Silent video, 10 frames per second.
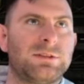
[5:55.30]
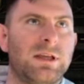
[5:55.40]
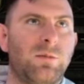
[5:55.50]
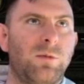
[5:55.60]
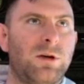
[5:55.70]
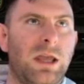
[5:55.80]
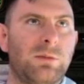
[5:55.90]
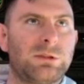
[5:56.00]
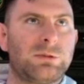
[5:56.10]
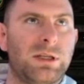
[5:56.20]
more
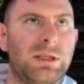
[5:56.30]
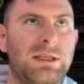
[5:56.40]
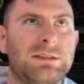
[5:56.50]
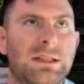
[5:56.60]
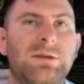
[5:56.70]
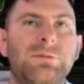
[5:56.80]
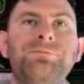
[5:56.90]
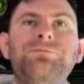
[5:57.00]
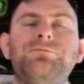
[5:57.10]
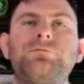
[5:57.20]
damage pretty easily,
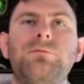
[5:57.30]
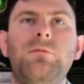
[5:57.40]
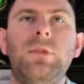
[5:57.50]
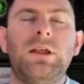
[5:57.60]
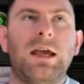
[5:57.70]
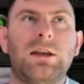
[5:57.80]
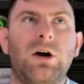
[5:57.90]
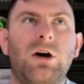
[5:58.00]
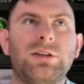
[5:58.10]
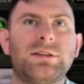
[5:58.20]
and
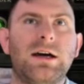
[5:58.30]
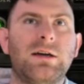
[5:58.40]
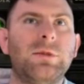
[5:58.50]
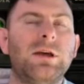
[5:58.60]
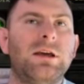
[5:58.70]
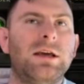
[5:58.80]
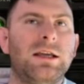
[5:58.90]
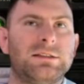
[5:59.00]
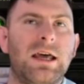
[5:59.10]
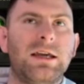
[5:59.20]
all the time.
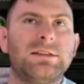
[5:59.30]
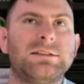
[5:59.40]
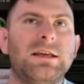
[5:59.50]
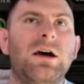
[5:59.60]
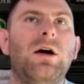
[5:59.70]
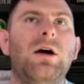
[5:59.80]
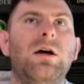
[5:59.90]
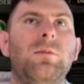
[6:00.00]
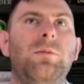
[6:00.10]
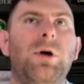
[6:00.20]
It's nice,
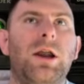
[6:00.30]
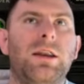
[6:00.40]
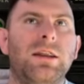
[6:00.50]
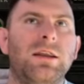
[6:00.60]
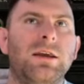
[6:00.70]
but